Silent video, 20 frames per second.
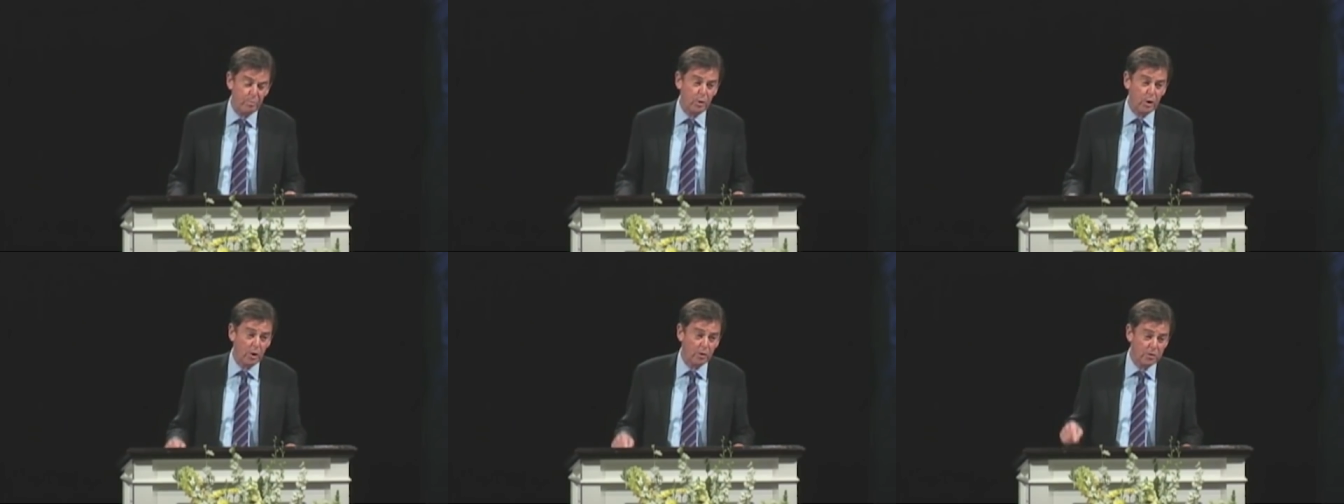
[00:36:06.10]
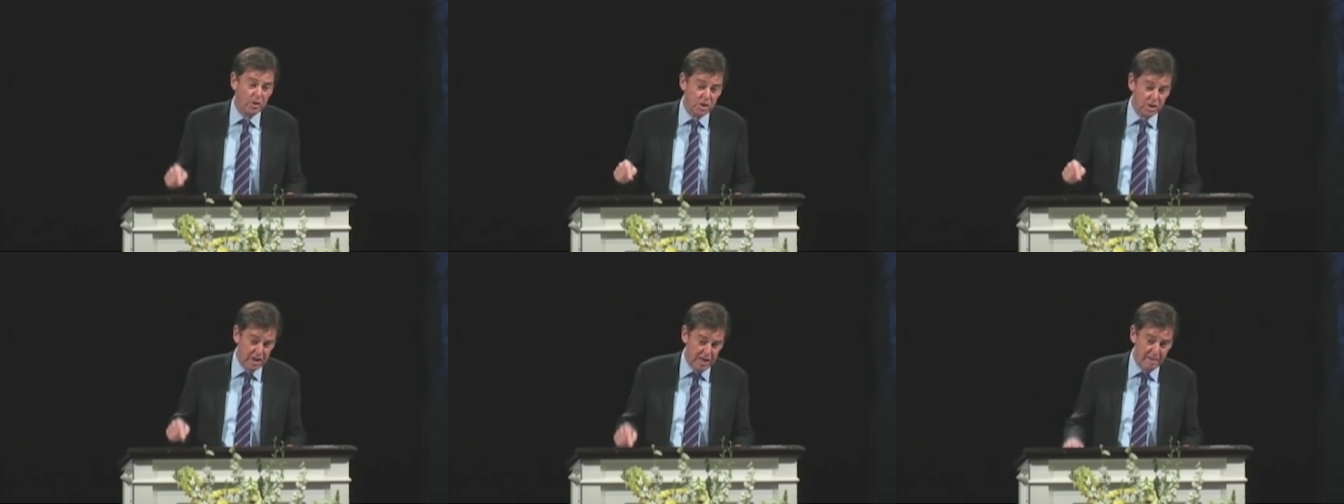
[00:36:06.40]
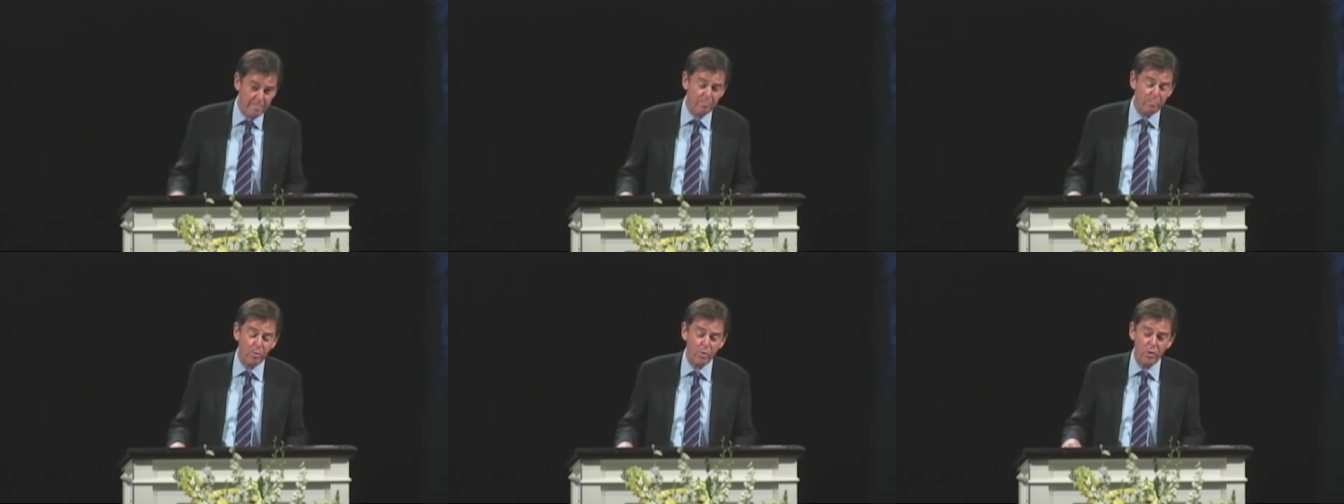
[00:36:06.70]

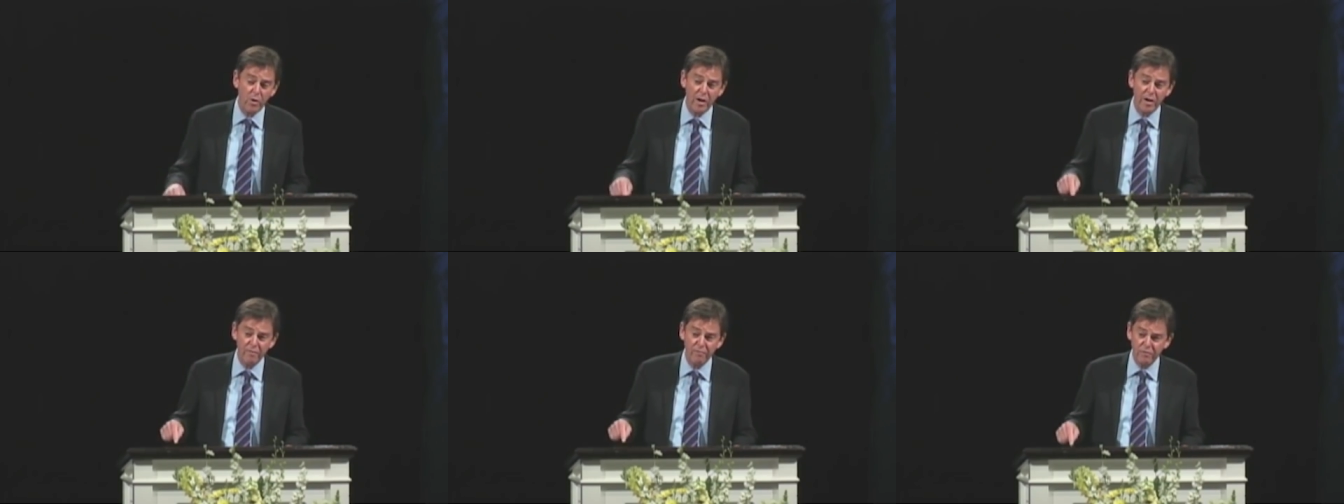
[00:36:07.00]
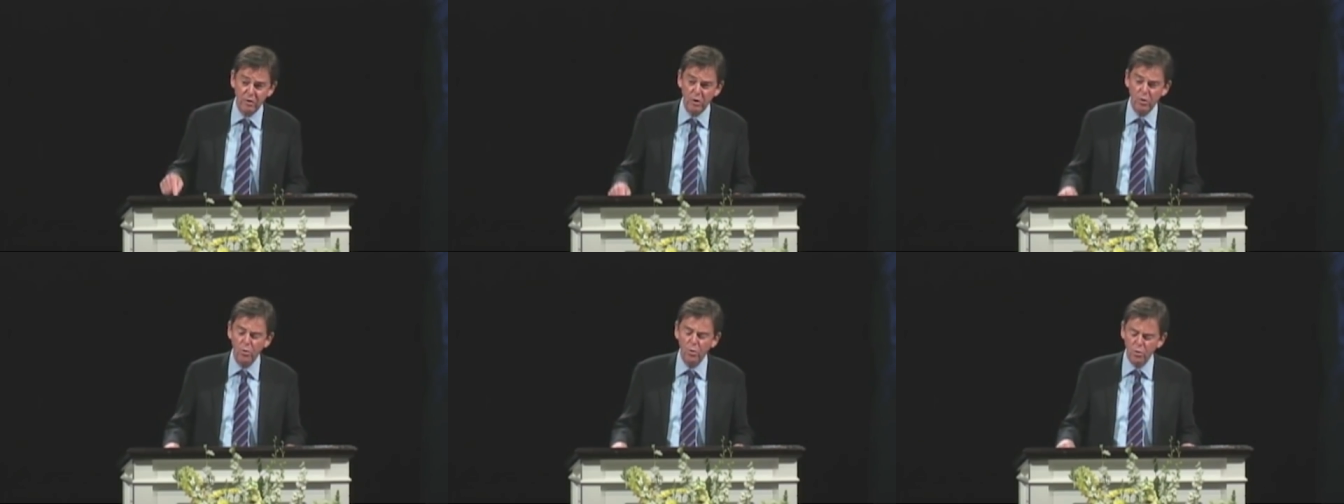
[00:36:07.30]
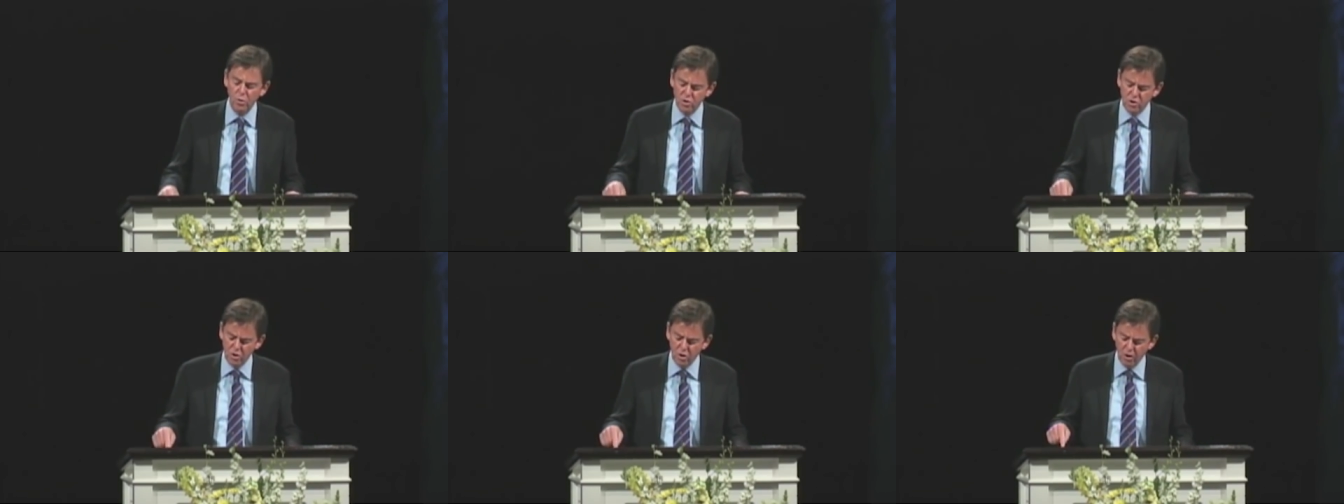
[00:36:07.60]
contemporary
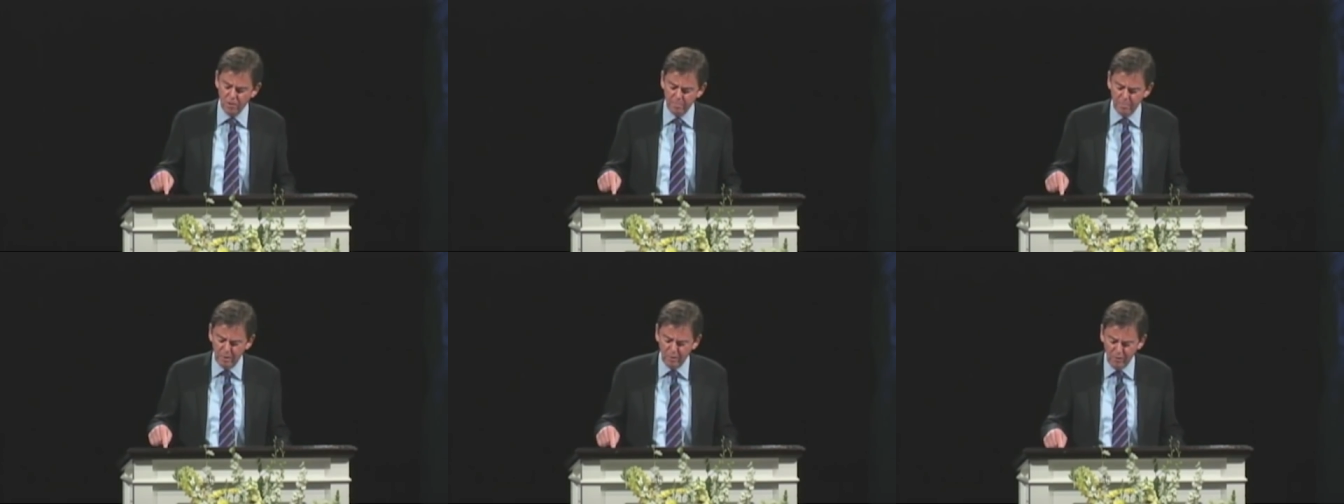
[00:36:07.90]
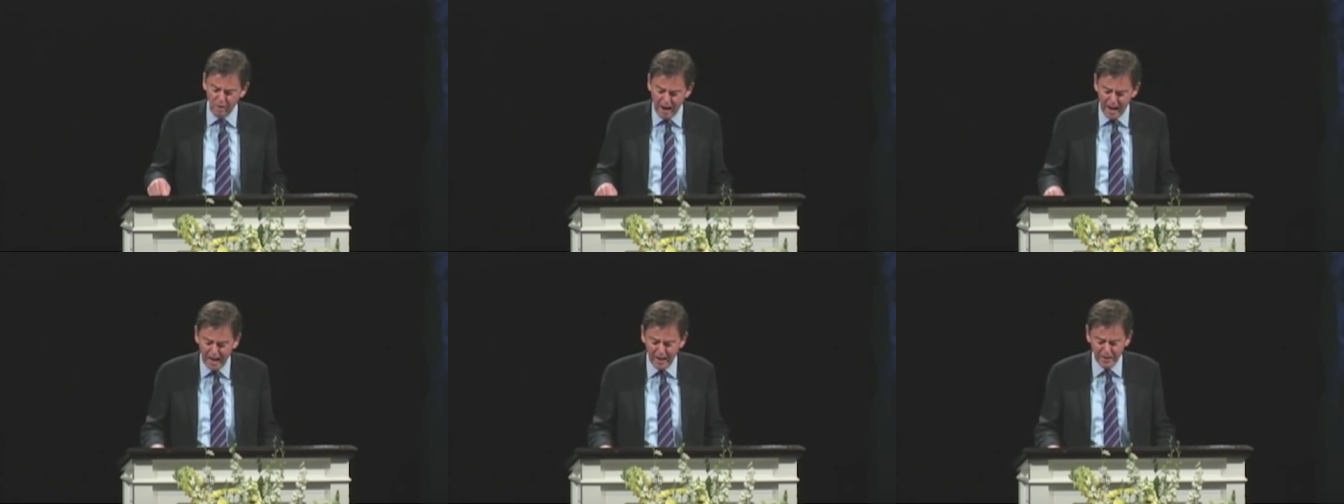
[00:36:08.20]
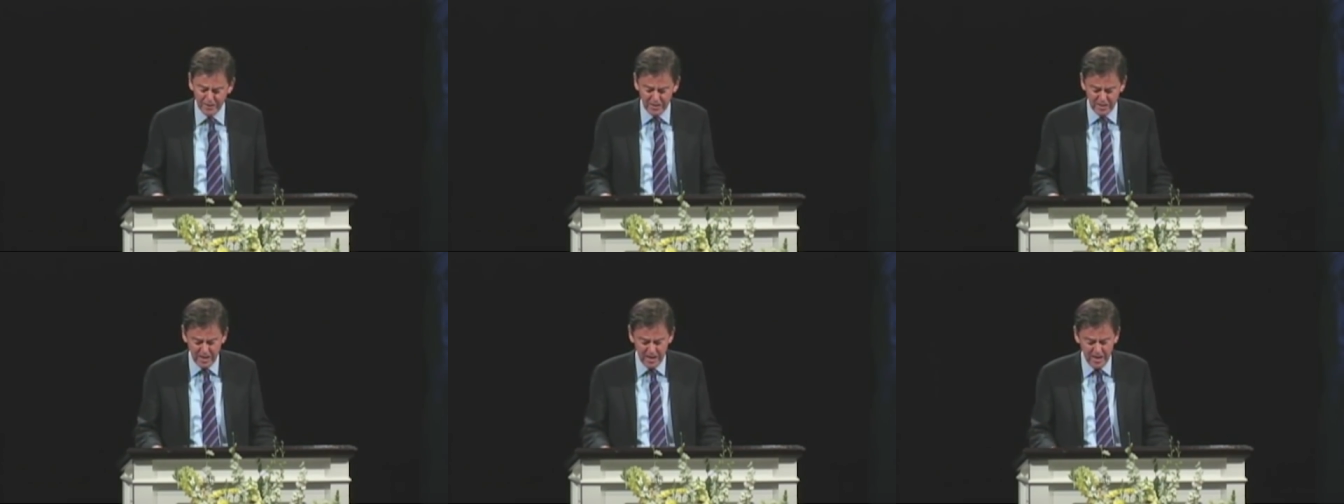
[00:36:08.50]
views on
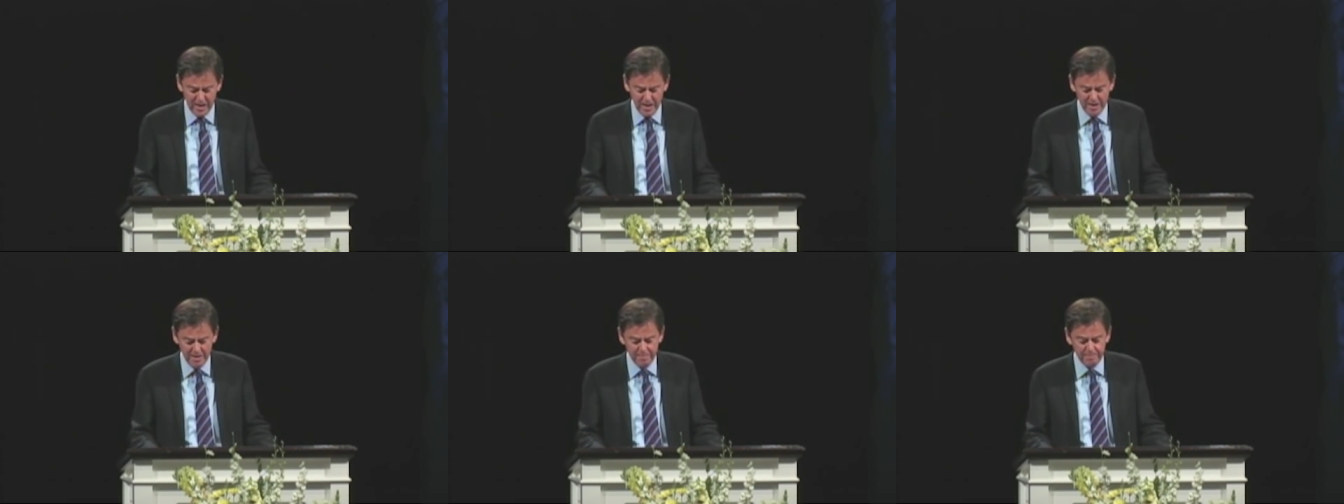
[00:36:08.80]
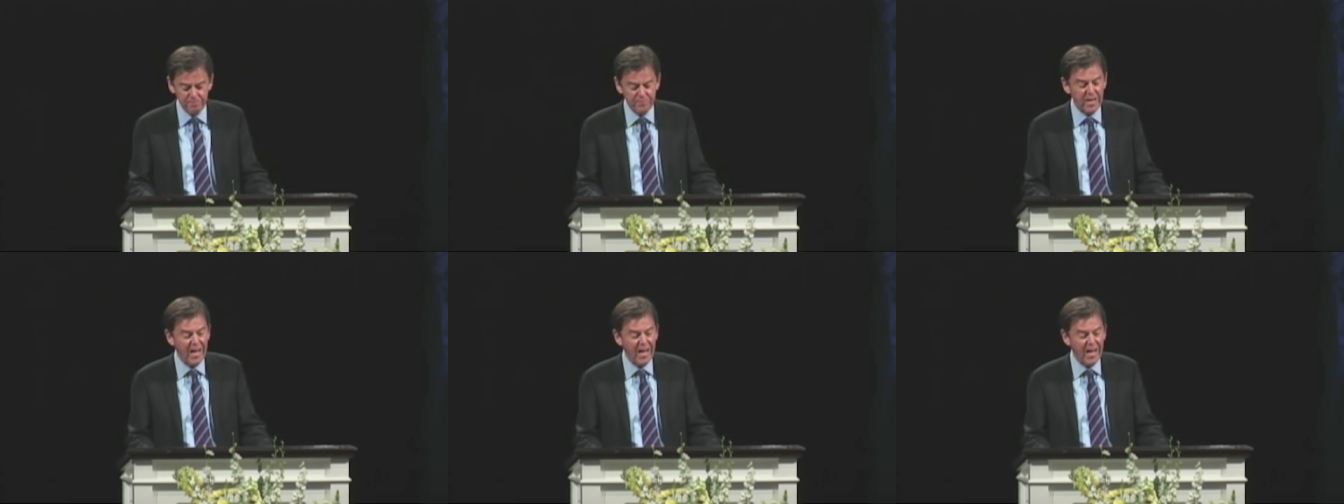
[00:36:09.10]
morality